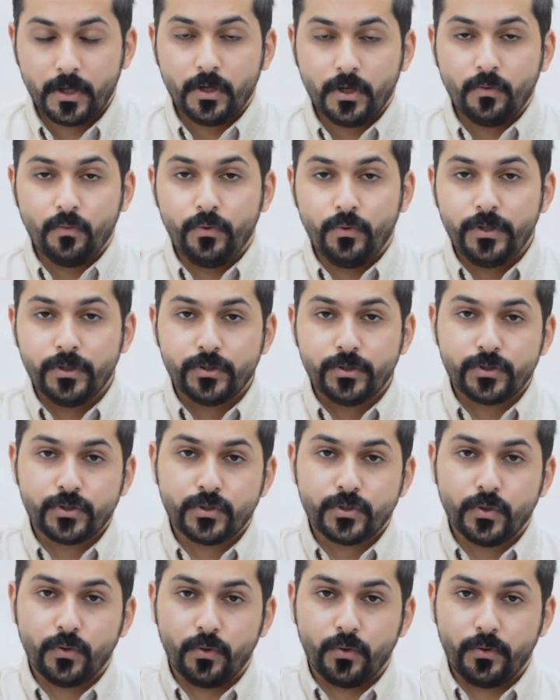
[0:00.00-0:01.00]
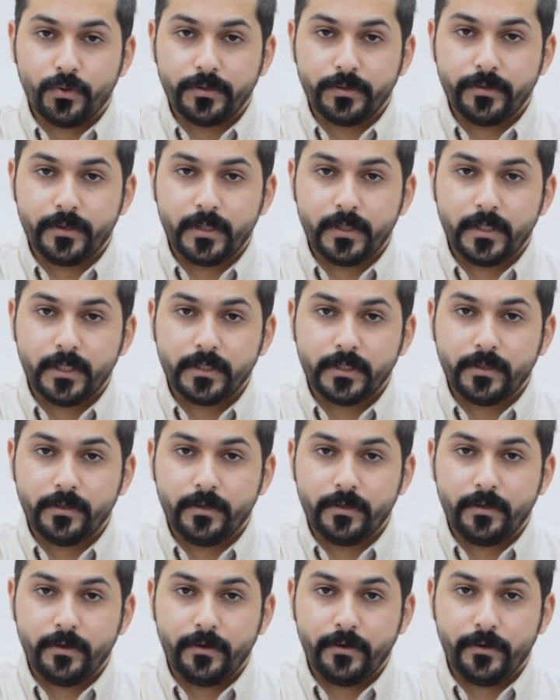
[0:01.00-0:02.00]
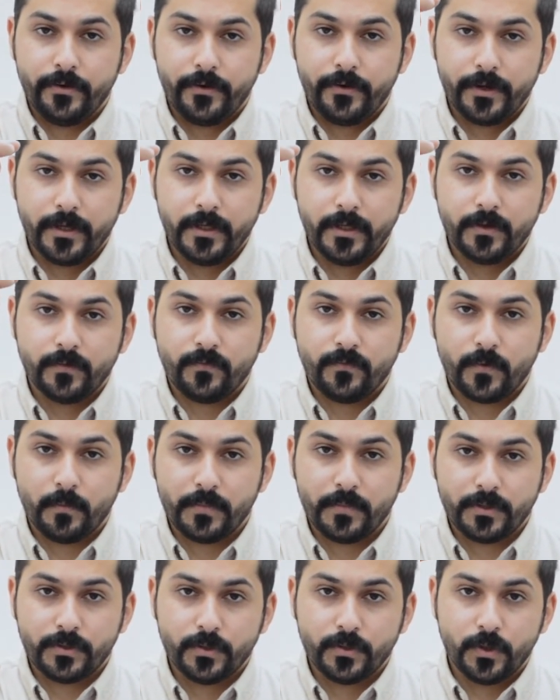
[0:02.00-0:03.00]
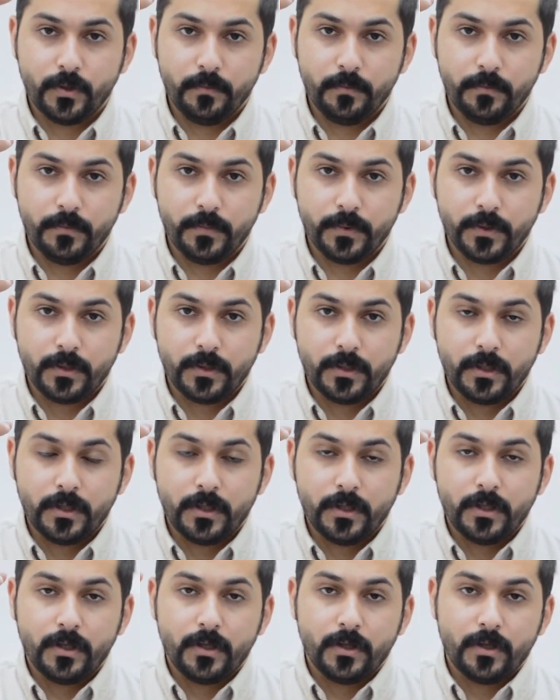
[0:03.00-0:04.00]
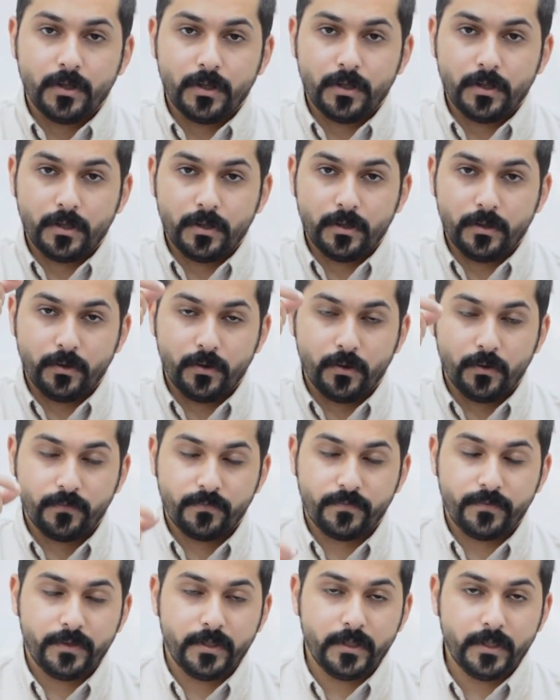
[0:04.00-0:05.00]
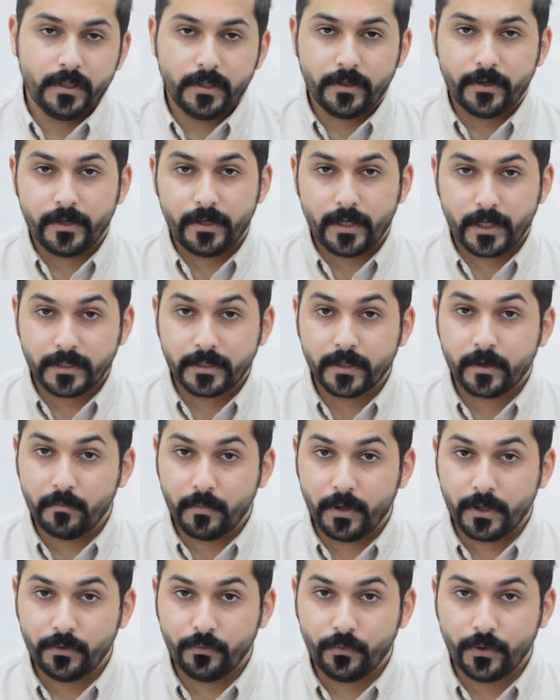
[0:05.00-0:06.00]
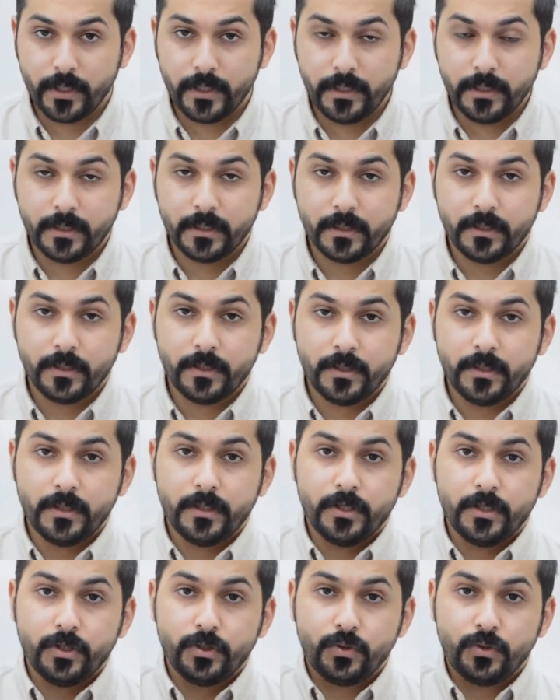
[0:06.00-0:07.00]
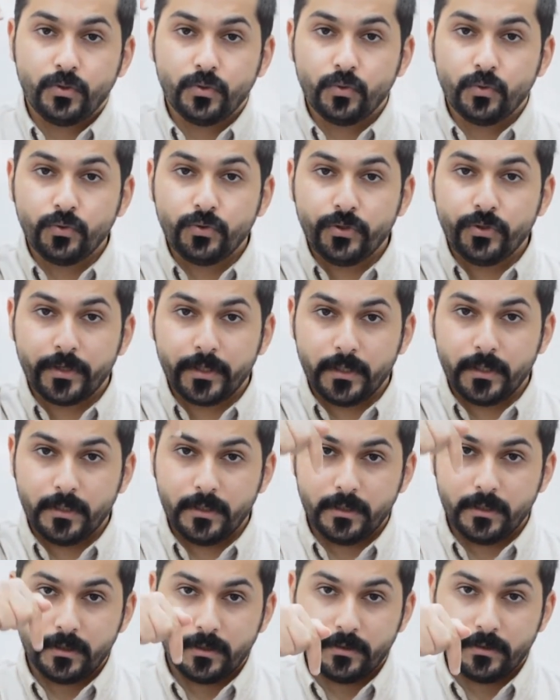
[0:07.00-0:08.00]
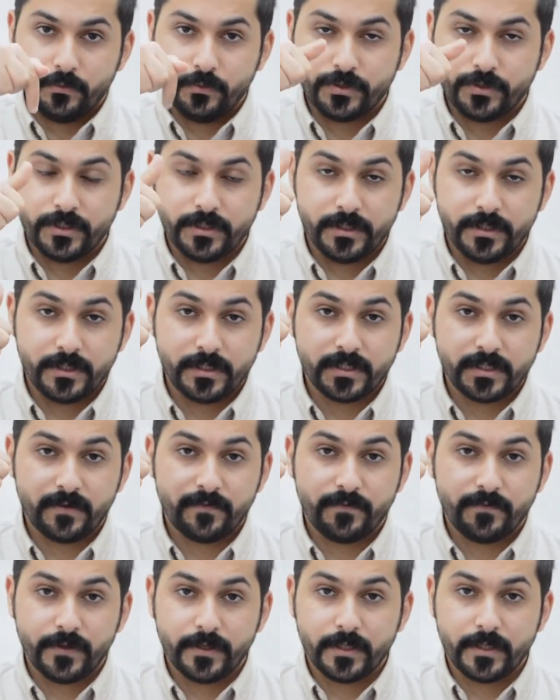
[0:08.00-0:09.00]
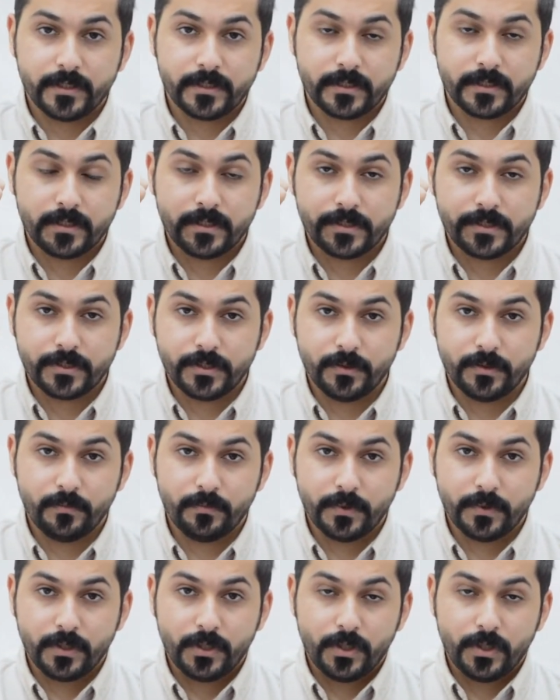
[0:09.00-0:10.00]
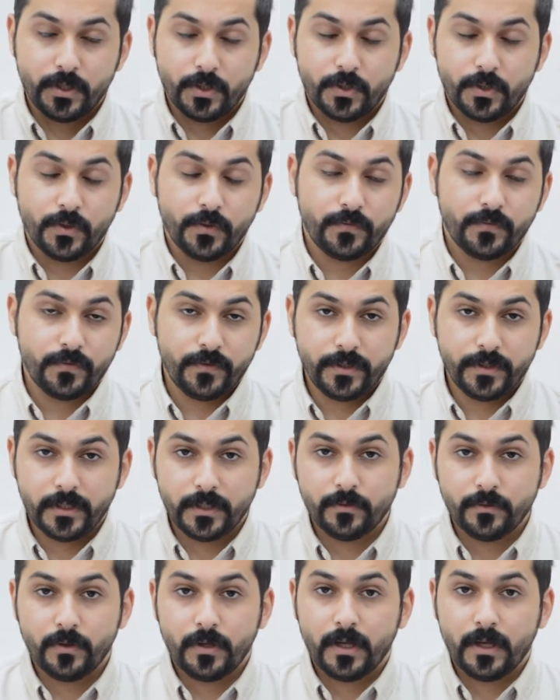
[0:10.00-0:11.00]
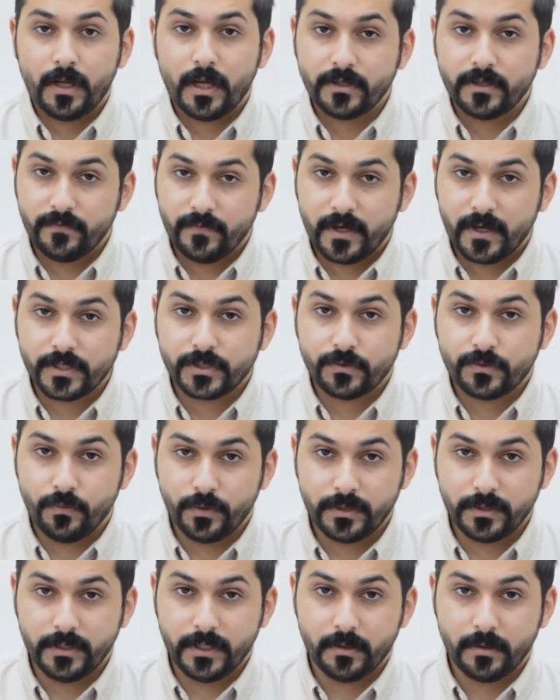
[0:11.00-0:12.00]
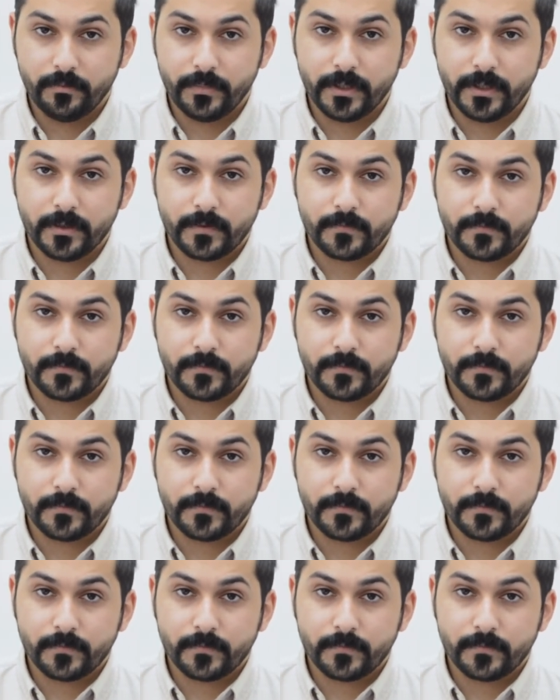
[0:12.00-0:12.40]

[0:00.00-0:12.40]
We install the drilling rig from the top of the reactor manway to drill, this is the first step of the advanced wet dumping,